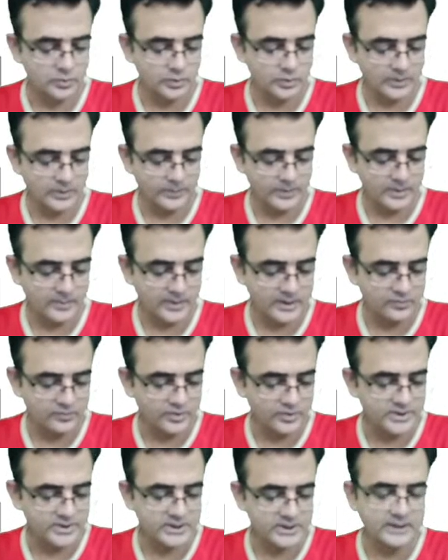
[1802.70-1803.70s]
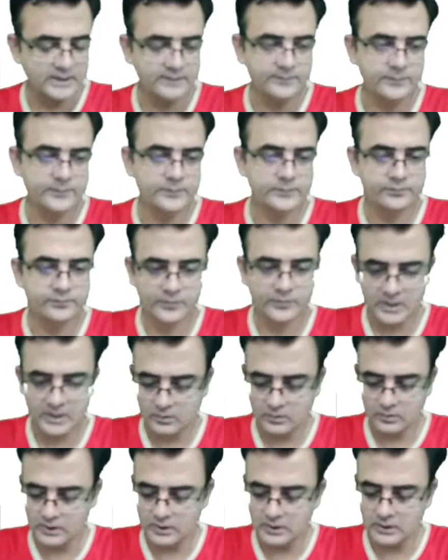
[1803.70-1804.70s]
keep in mind first thing.
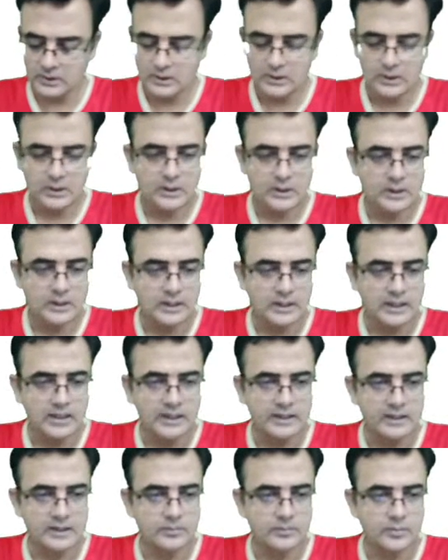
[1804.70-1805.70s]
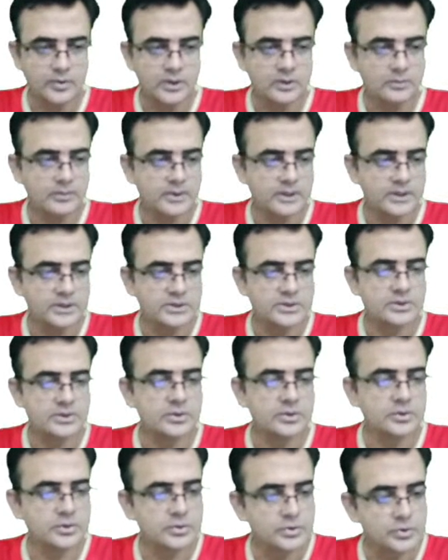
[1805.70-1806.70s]
Okay, RNA polymerase
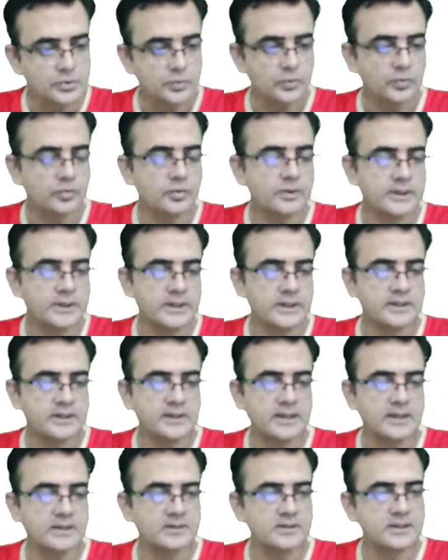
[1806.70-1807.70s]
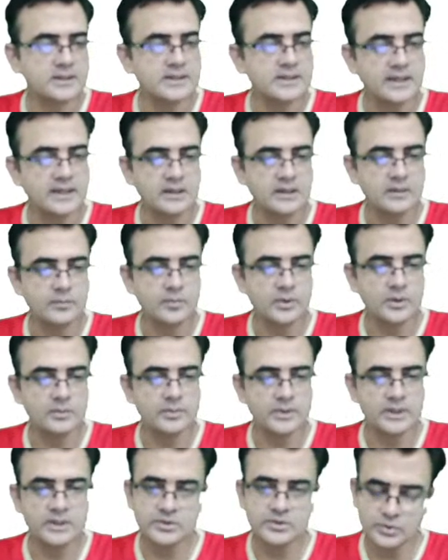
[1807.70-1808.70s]
2. Here the answer is RNA
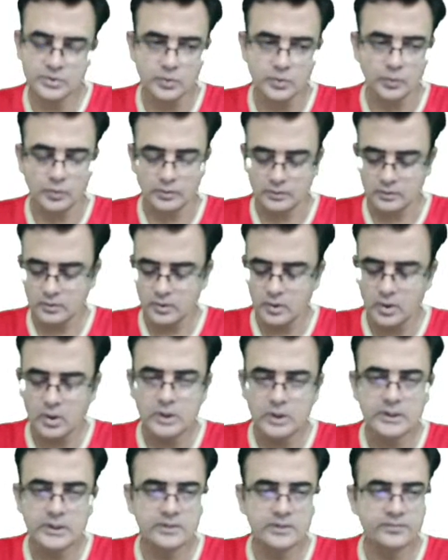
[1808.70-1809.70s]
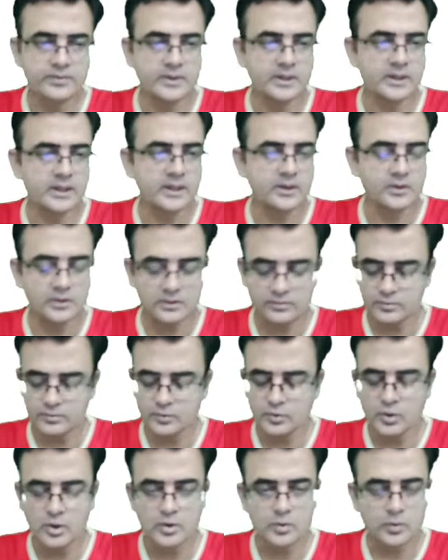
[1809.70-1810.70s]
polymerase 2. All the different kind of
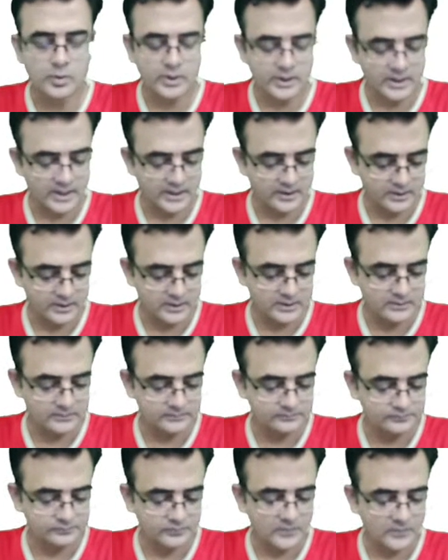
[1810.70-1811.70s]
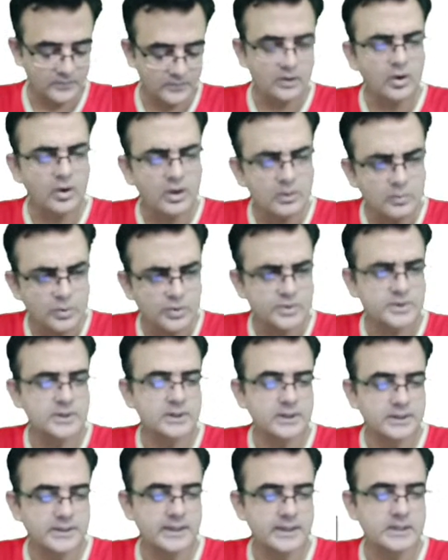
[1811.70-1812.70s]
non-coding RNA are almost
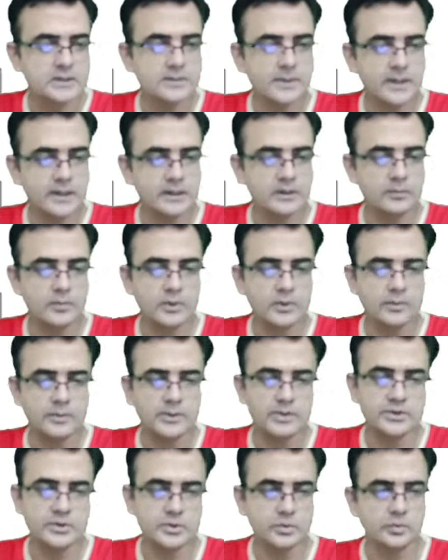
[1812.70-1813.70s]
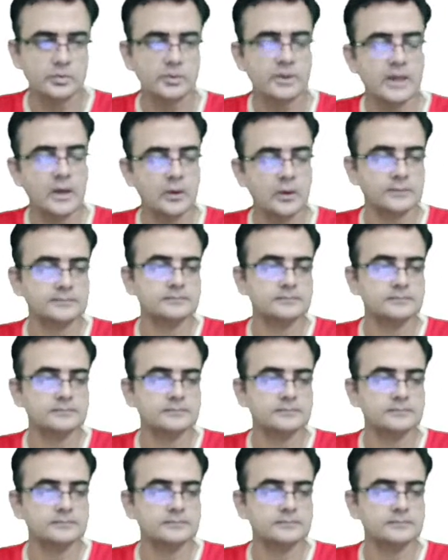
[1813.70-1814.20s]
synthesized by RNA polymerase 2. Now,